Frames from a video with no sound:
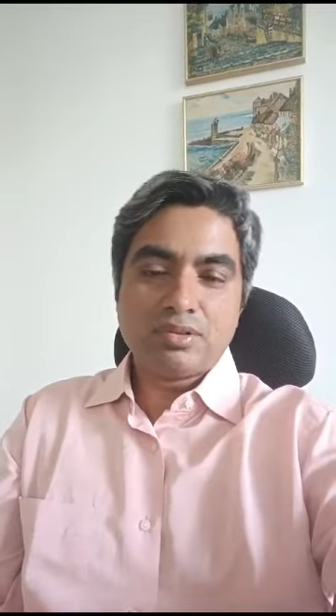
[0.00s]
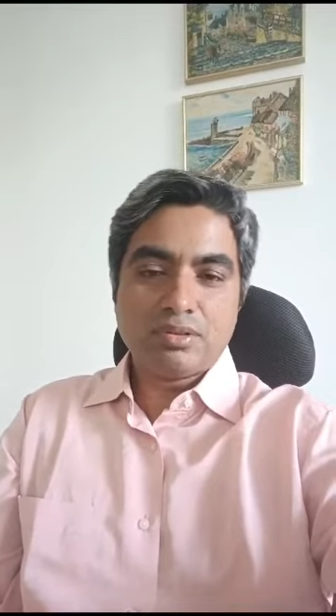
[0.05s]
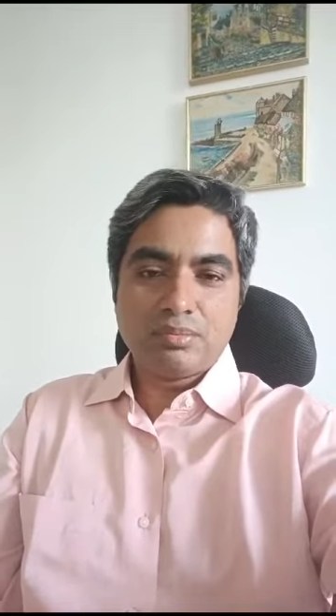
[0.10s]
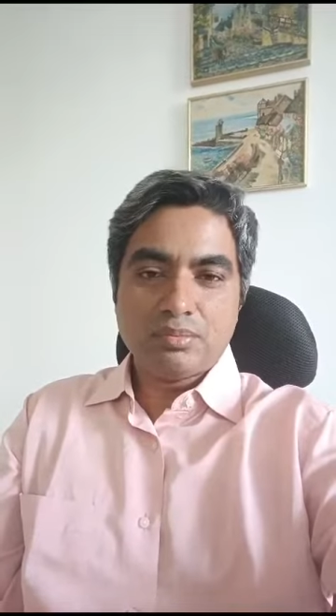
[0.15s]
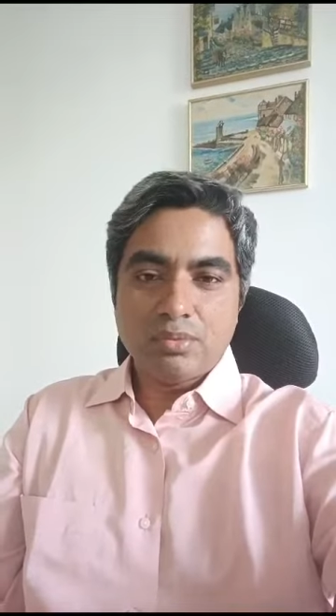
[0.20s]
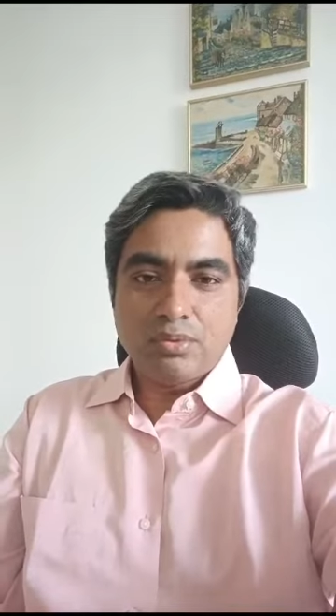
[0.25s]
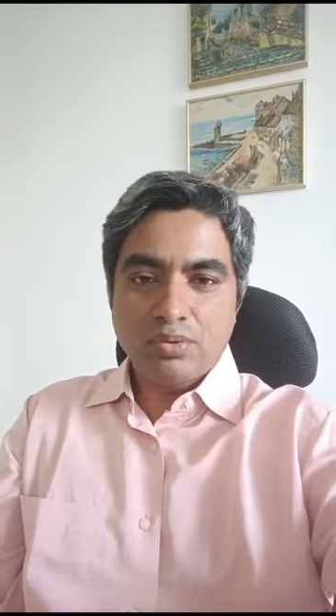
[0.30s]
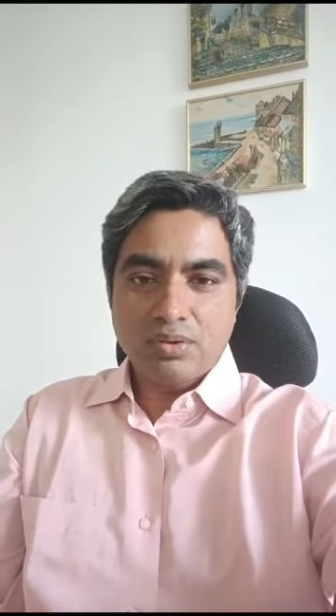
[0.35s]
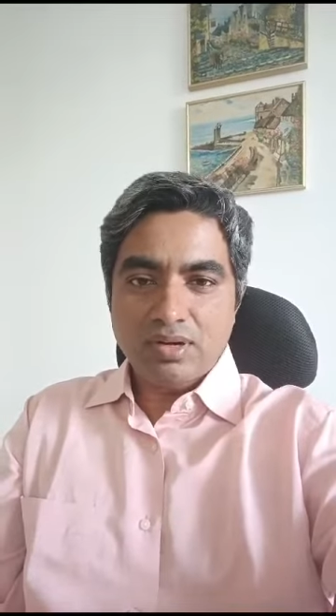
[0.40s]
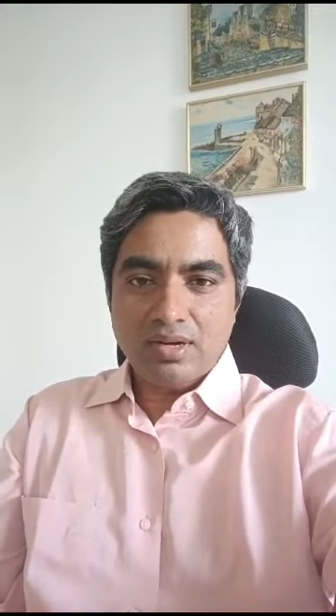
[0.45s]
with
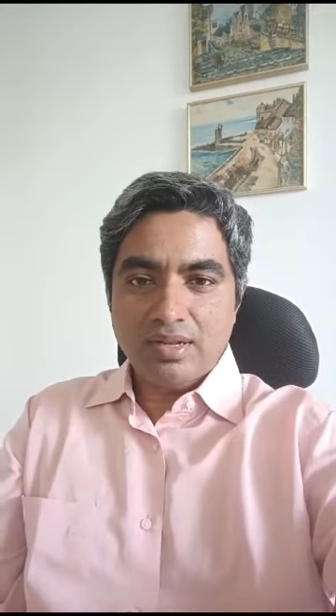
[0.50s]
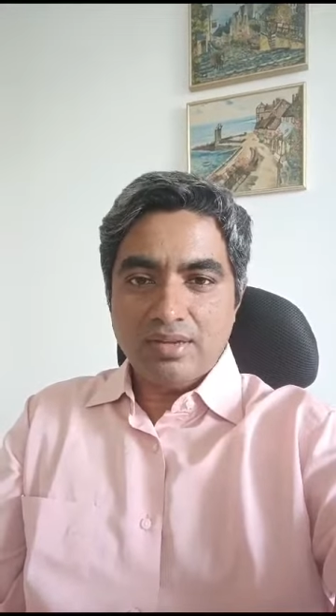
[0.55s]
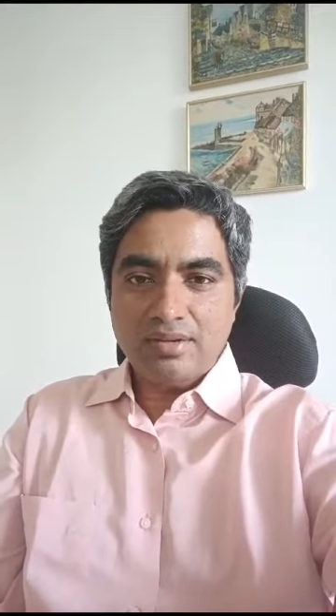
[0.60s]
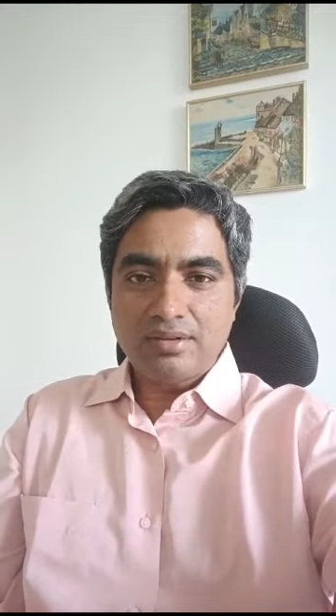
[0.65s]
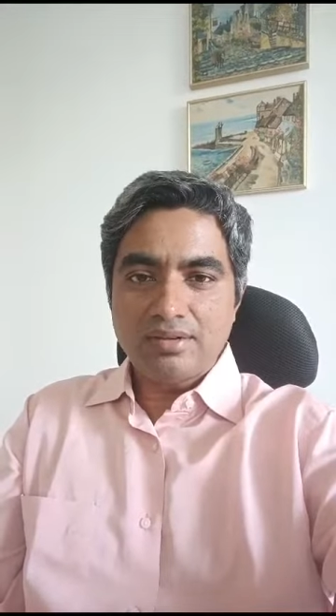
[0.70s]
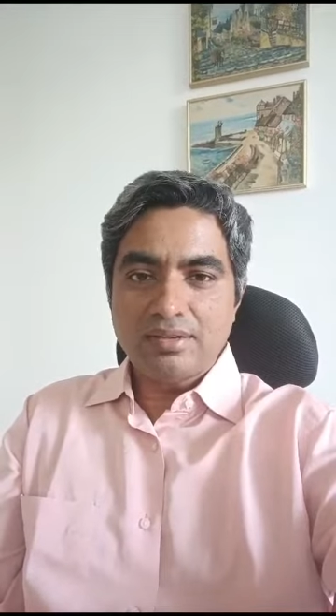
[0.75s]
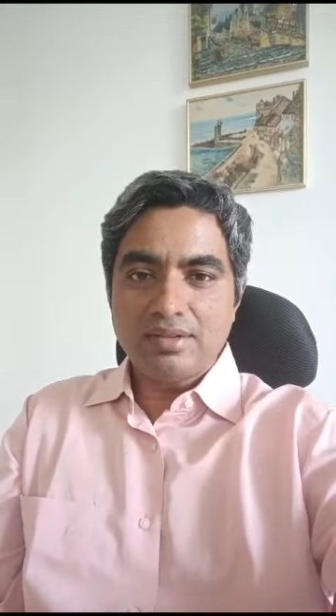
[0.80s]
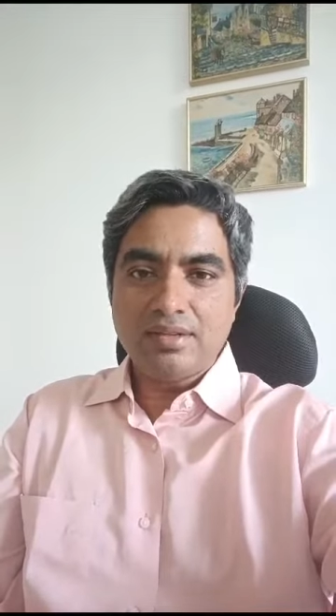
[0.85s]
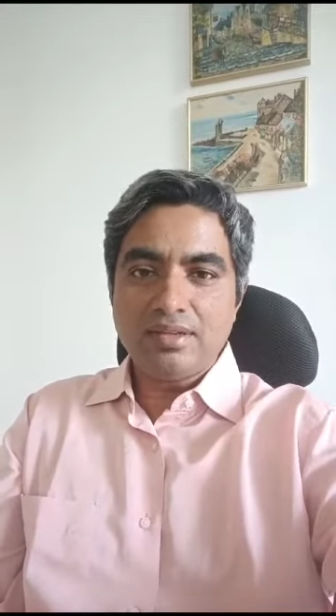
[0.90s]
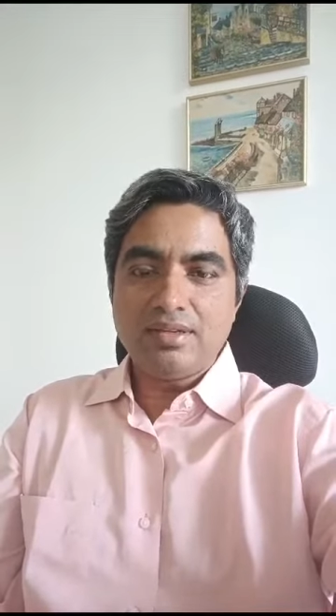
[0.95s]
more
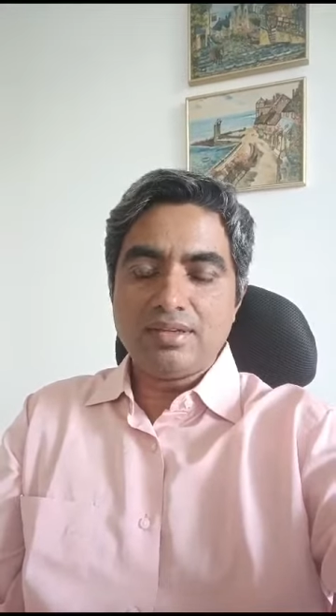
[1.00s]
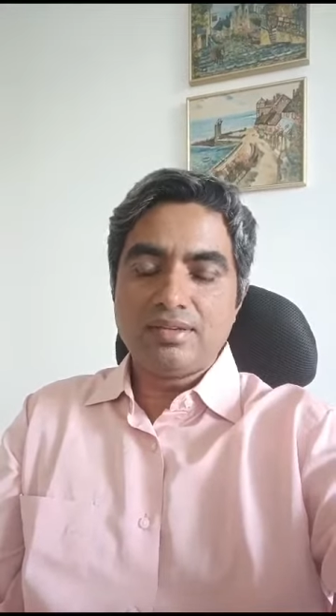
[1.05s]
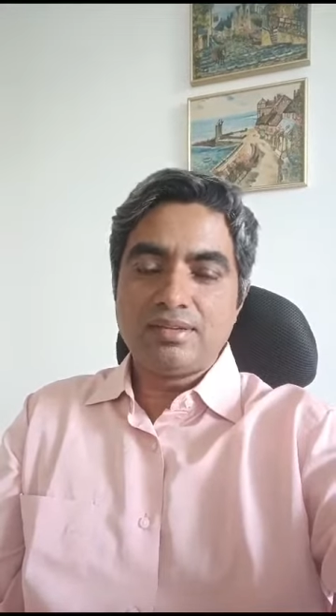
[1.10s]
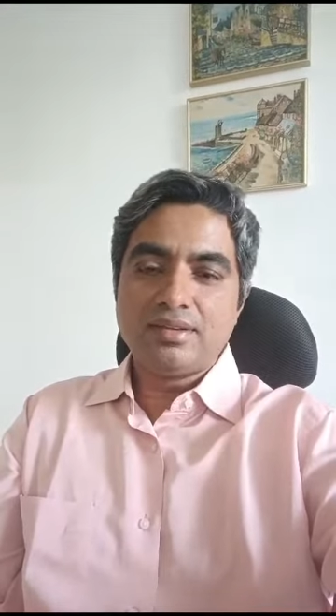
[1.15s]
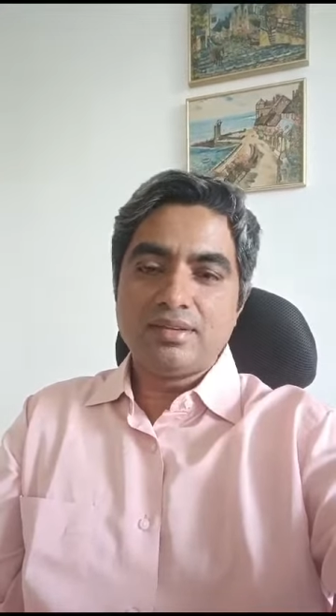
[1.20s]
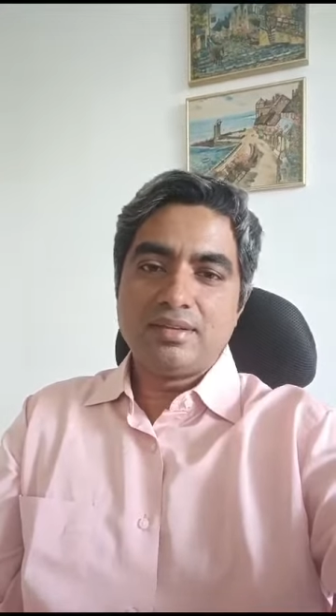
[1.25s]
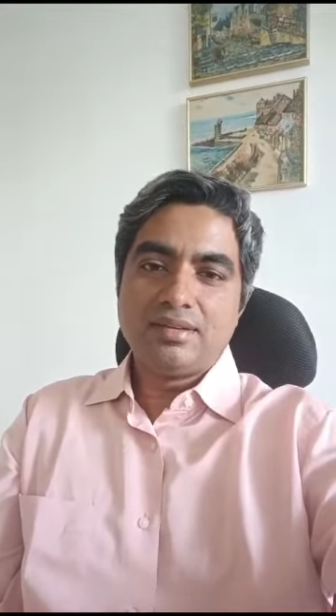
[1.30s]
clarity,